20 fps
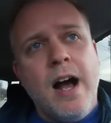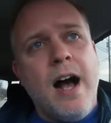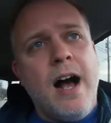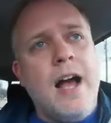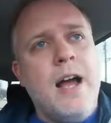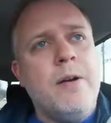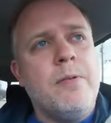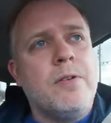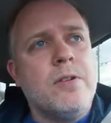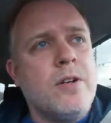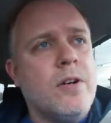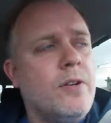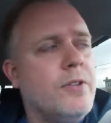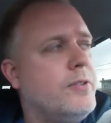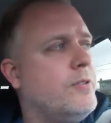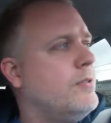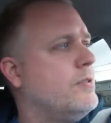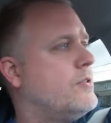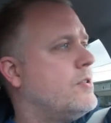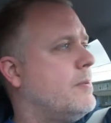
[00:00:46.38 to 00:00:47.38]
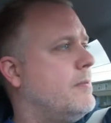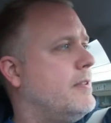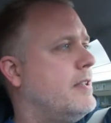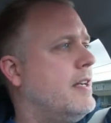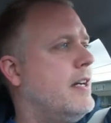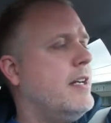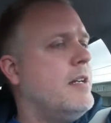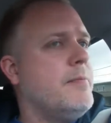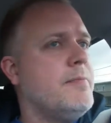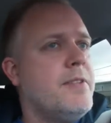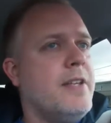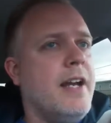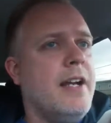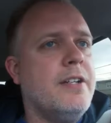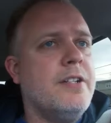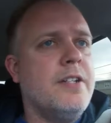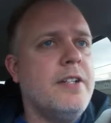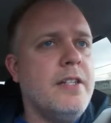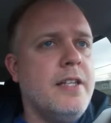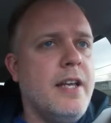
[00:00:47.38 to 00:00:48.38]
I will go through some of the items
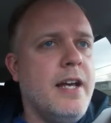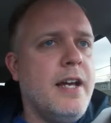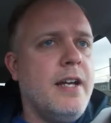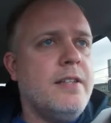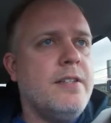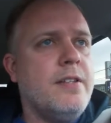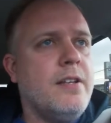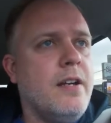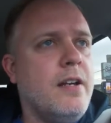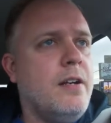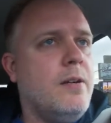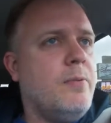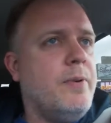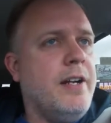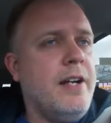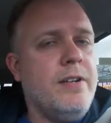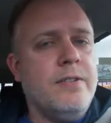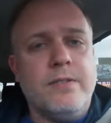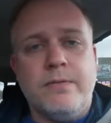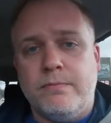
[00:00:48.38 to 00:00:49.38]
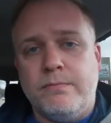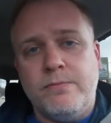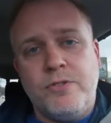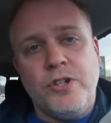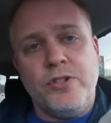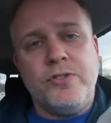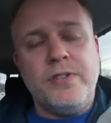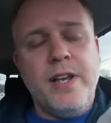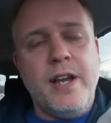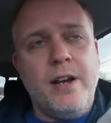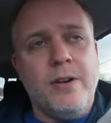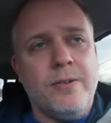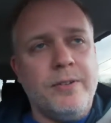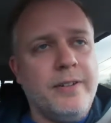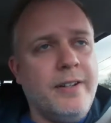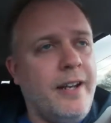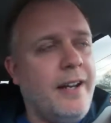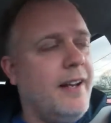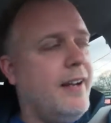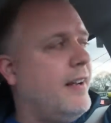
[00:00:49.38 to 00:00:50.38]
actually that went out just now
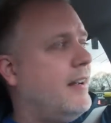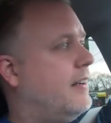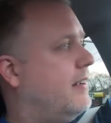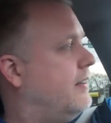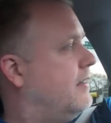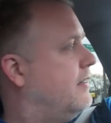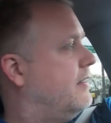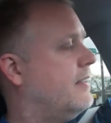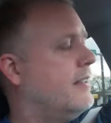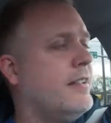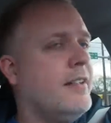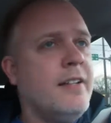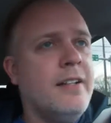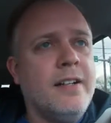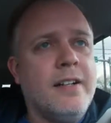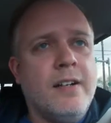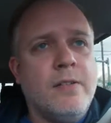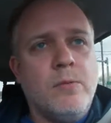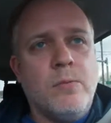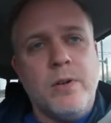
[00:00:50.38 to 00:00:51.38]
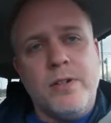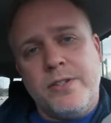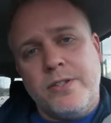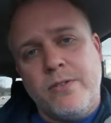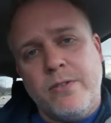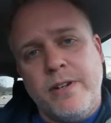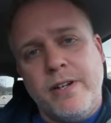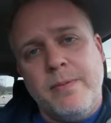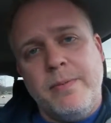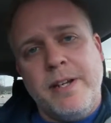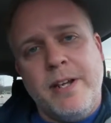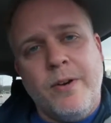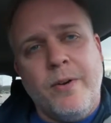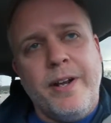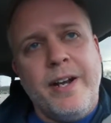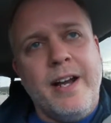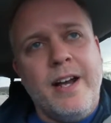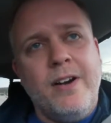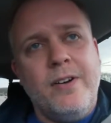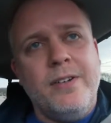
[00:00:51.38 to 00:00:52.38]
and what's going to be
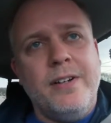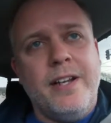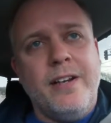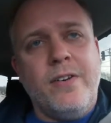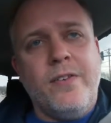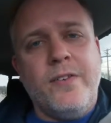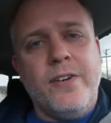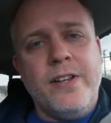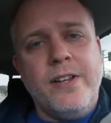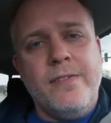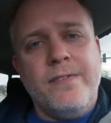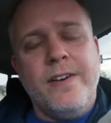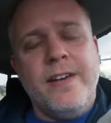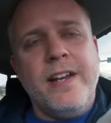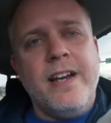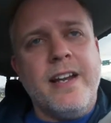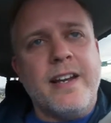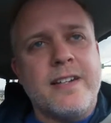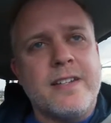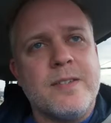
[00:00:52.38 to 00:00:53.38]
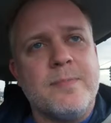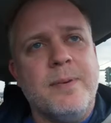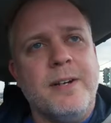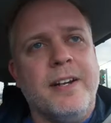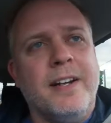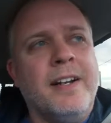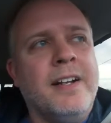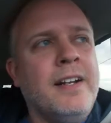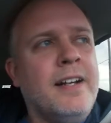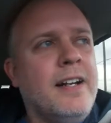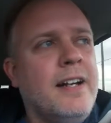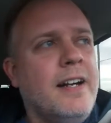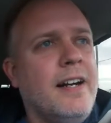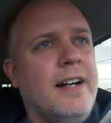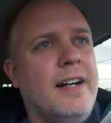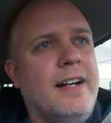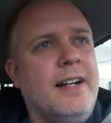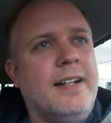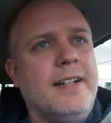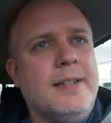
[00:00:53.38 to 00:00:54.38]
going out over to the FedEx. But
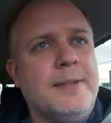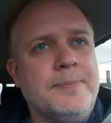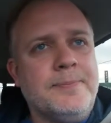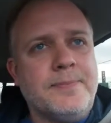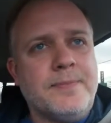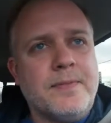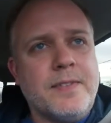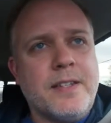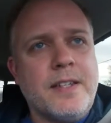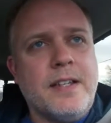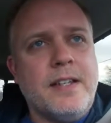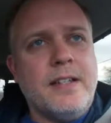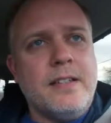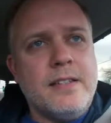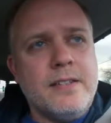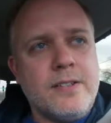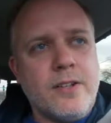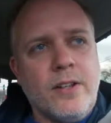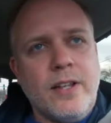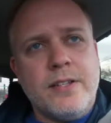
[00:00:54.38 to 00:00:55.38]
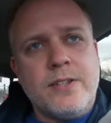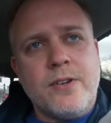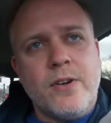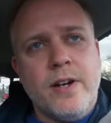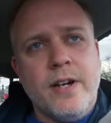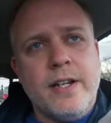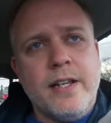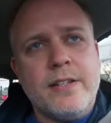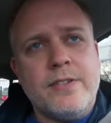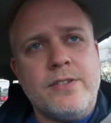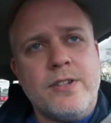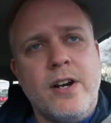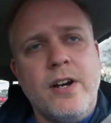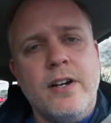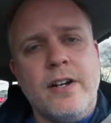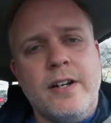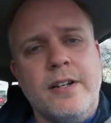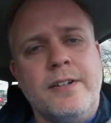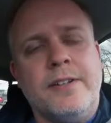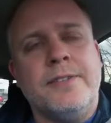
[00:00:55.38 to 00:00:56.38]
so let's go ahead and get
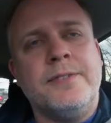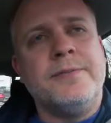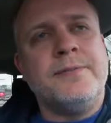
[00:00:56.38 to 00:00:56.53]
started.